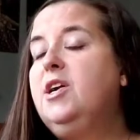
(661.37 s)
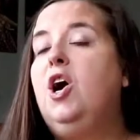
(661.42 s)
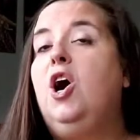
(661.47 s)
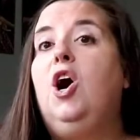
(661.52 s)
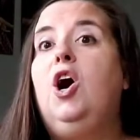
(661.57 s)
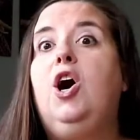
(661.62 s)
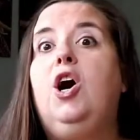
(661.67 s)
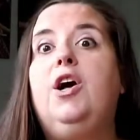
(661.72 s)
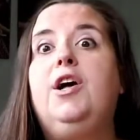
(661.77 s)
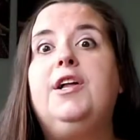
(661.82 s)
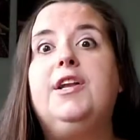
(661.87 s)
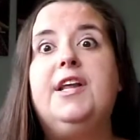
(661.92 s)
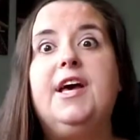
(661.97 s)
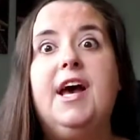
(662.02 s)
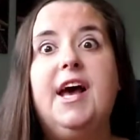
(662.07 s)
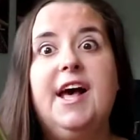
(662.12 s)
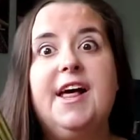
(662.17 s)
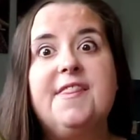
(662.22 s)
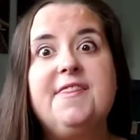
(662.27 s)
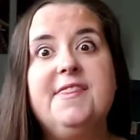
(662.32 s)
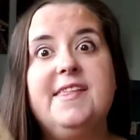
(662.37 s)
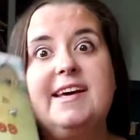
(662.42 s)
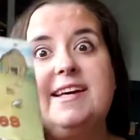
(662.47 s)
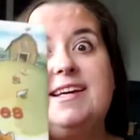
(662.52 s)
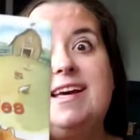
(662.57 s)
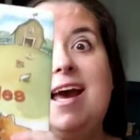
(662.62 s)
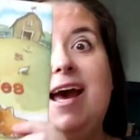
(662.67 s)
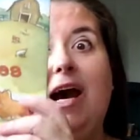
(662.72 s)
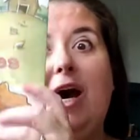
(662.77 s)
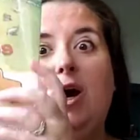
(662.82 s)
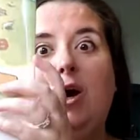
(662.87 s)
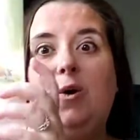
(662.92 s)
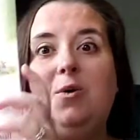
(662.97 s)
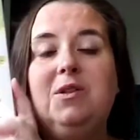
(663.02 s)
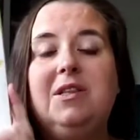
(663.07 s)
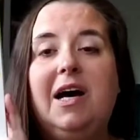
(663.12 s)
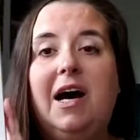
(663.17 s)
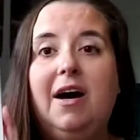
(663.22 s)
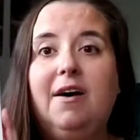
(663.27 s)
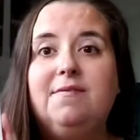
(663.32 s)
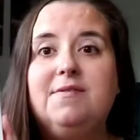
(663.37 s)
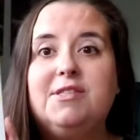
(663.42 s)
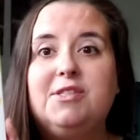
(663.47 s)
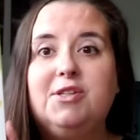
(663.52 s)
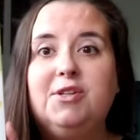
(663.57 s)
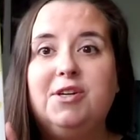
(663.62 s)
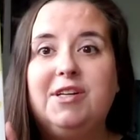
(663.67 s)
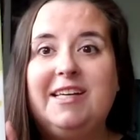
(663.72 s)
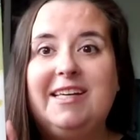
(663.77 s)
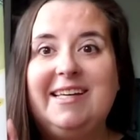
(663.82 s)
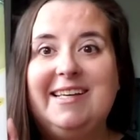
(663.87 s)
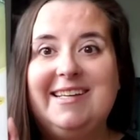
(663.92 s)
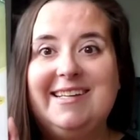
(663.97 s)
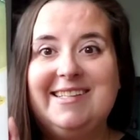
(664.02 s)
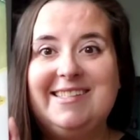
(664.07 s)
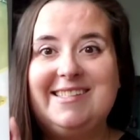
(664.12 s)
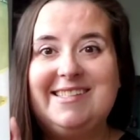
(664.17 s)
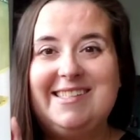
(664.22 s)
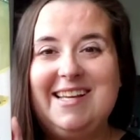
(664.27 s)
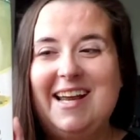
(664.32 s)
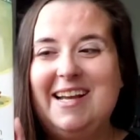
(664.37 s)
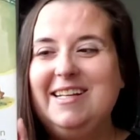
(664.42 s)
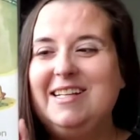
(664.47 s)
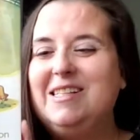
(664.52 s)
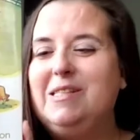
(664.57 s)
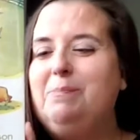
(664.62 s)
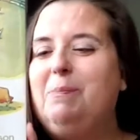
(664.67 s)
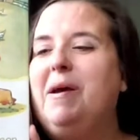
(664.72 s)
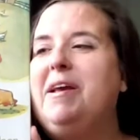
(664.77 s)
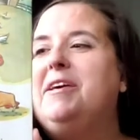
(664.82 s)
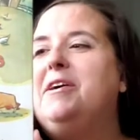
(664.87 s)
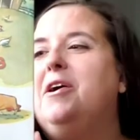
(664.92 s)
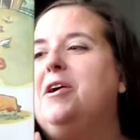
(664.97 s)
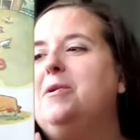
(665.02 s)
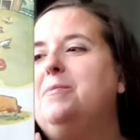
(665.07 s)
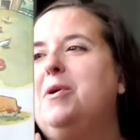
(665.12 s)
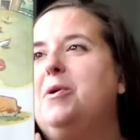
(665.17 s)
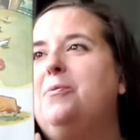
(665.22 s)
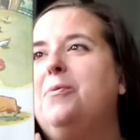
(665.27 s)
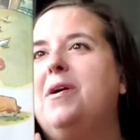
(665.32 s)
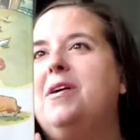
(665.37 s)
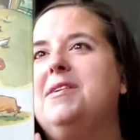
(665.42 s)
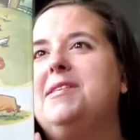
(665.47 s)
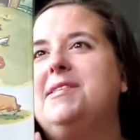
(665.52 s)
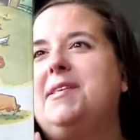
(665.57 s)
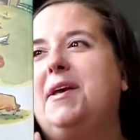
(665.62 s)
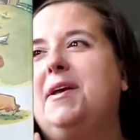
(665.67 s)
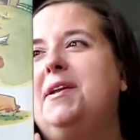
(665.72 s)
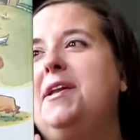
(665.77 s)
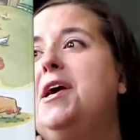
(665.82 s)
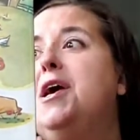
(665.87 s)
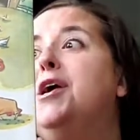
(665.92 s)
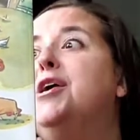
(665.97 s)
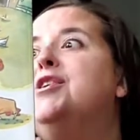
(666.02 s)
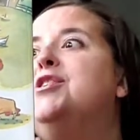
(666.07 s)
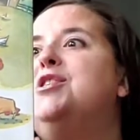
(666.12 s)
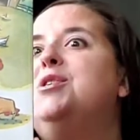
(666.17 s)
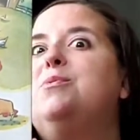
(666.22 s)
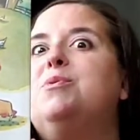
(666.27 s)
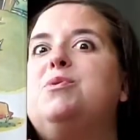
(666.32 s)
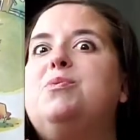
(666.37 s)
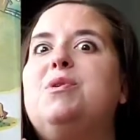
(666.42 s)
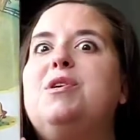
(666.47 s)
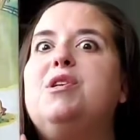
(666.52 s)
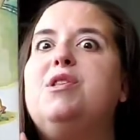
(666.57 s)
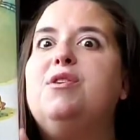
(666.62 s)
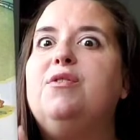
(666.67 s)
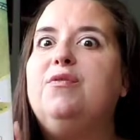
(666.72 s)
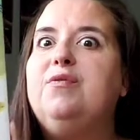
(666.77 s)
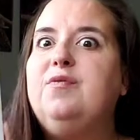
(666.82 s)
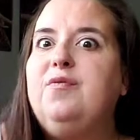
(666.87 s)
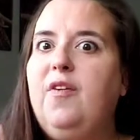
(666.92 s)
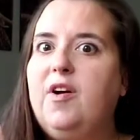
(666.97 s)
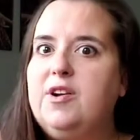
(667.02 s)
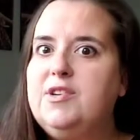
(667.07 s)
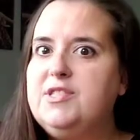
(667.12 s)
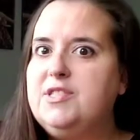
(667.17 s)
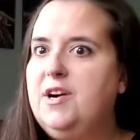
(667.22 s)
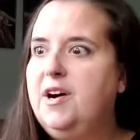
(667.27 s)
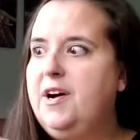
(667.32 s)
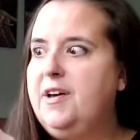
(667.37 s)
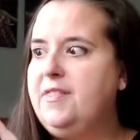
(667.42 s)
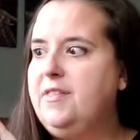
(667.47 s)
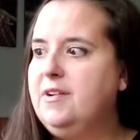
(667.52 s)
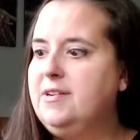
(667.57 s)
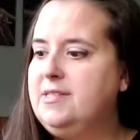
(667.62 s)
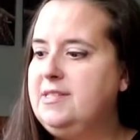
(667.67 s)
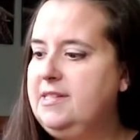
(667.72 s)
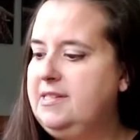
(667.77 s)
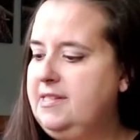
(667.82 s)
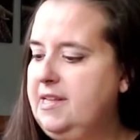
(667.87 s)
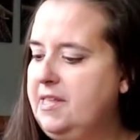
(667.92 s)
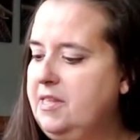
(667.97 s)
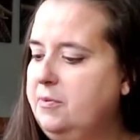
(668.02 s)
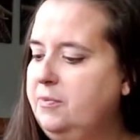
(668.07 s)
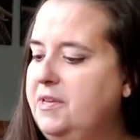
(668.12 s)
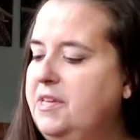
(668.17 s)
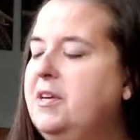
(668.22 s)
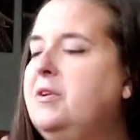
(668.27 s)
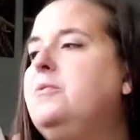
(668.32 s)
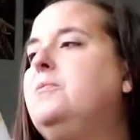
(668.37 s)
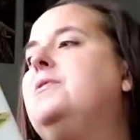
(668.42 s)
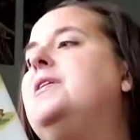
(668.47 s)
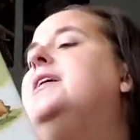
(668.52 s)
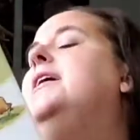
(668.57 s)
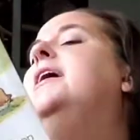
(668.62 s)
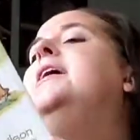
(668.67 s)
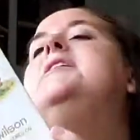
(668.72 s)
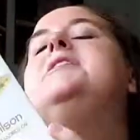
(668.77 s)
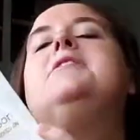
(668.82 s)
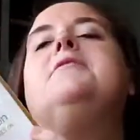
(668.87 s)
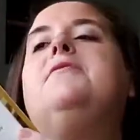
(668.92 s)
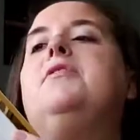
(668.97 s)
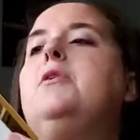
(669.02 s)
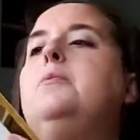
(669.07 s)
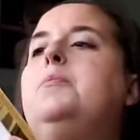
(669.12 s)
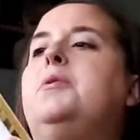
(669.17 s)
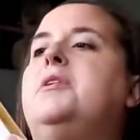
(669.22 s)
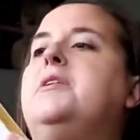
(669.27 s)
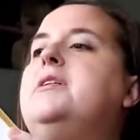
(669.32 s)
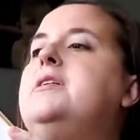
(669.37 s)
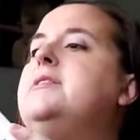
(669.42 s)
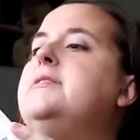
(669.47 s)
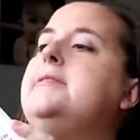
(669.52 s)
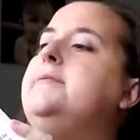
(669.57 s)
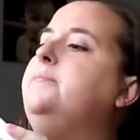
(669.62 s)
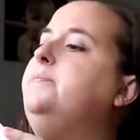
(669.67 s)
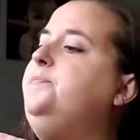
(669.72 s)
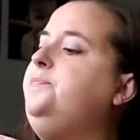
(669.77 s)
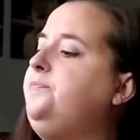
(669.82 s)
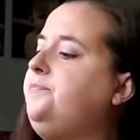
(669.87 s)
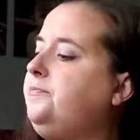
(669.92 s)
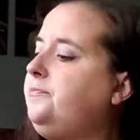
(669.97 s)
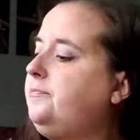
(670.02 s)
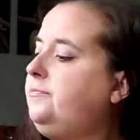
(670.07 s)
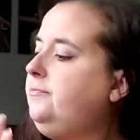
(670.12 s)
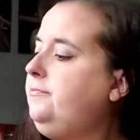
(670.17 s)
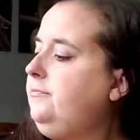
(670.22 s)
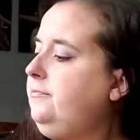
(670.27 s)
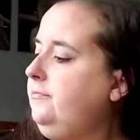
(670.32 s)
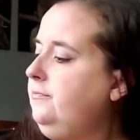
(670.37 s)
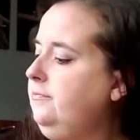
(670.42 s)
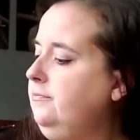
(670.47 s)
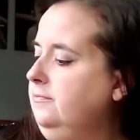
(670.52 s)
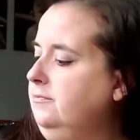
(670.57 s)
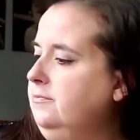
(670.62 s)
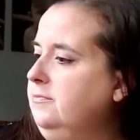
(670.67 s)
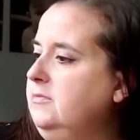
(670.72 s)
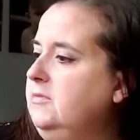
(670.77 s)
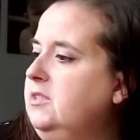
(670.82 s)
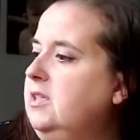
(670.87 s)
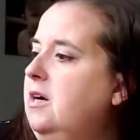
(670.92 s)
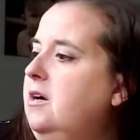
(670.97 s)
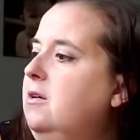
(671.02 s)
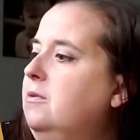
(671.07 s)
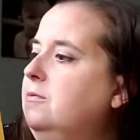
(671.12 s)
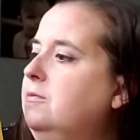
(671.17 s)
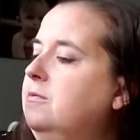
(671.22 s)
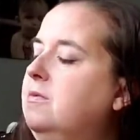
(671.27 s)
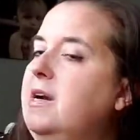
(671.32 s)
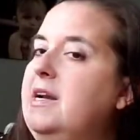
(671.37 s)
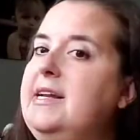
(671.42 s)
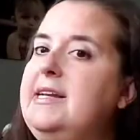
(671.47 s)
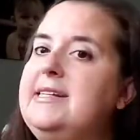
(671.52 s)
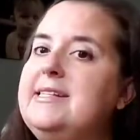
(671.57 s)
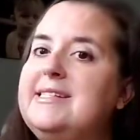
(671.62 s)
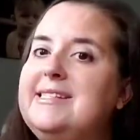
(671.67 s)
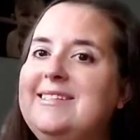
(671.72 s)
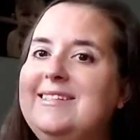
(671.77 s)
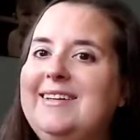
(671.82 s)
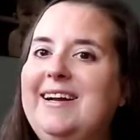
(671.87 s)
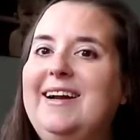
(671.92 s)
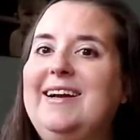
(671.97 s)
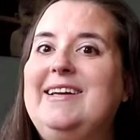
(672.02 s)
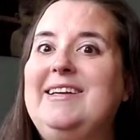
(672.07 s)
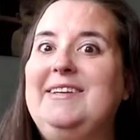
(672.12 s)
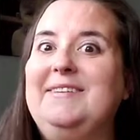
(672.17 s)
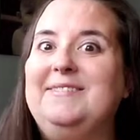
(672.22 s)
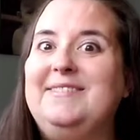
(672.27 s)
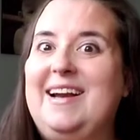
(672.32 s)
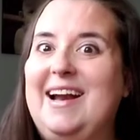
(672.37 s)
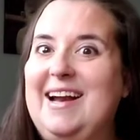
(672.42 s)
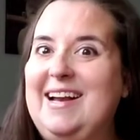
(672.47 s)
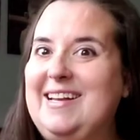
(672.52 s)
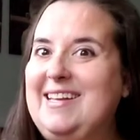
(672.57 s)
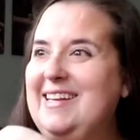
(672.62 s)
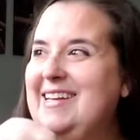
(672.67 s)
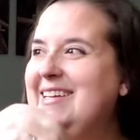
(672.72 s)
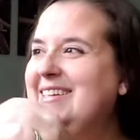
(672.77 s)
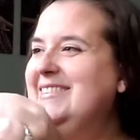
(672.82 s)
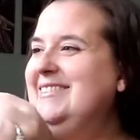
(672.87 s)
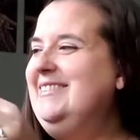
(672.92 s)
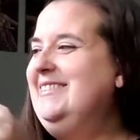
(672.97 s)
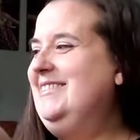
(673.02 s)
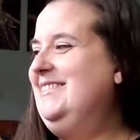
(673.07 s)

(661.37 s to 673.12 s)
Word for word: called The Cow Loves Cookies, and it's by Karma Wilson. She was one of the first authors to say that we could read any of her books. All right, are you ready?